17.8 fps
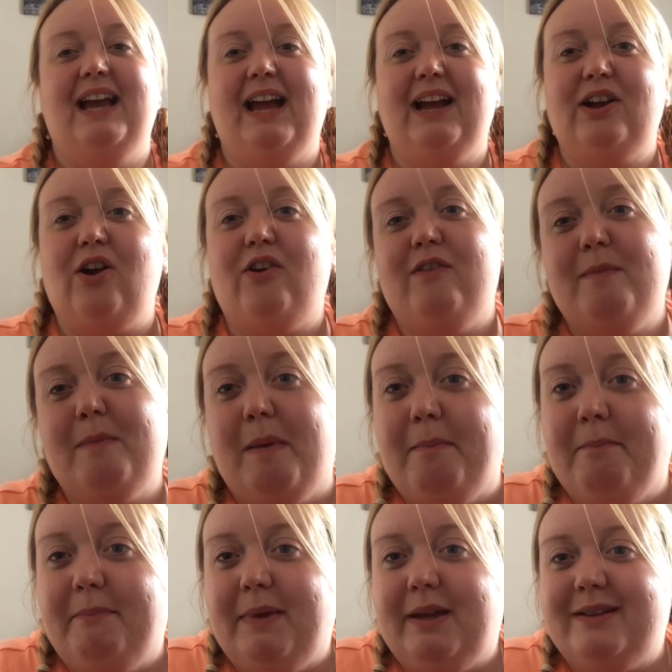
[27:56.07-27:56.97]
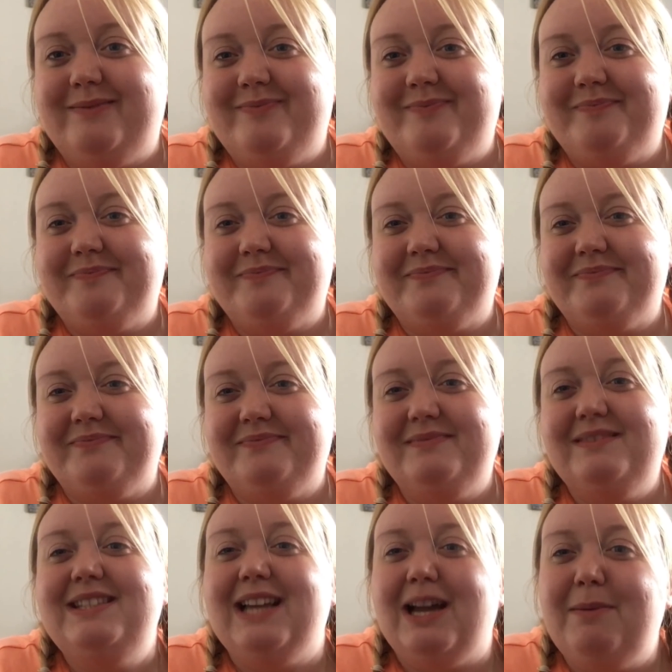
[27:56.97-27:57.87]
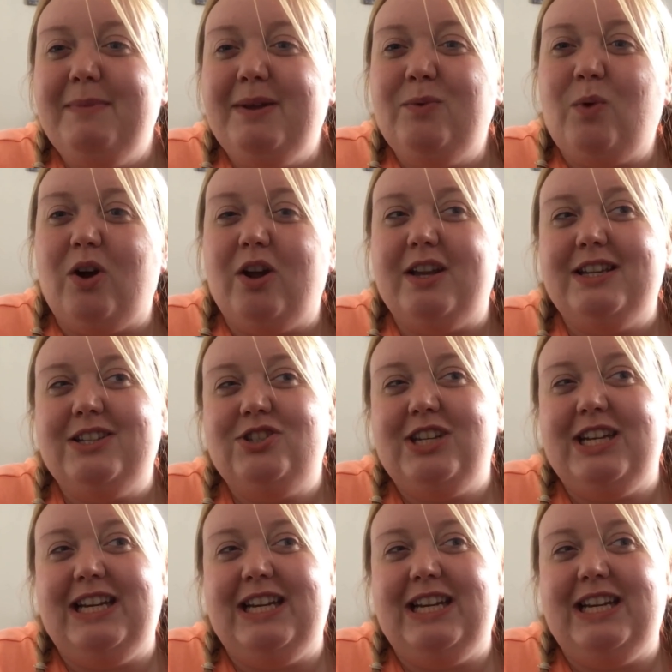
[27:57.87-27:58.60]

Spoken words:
I can't remember. Tell me what